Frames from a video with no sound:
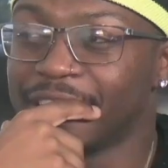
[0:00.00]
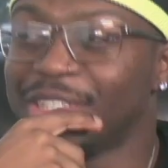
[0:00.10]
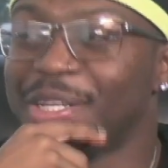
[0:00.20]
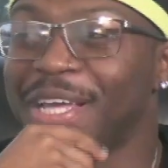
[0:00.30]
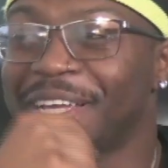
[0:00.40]

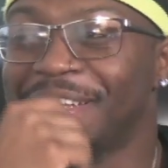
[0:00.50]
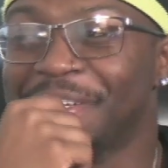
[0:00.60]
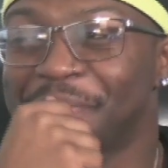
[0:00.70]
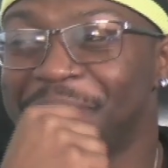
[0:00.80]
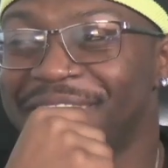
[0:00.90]
looked like he
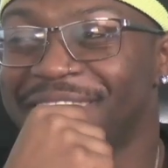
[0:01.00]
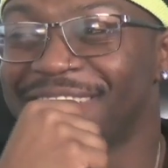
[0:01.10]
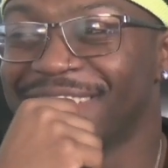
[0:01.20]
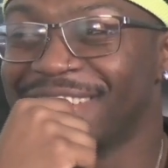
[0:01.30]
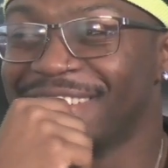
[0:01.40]
did play.
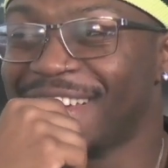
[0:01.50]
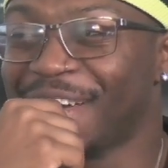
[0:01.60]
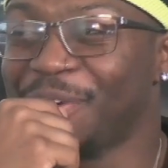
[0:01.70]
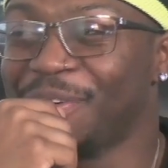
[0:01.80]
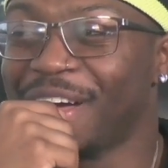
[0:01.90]
How, you
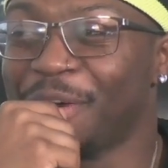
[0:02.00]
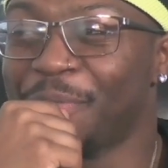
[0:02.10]
would have thought he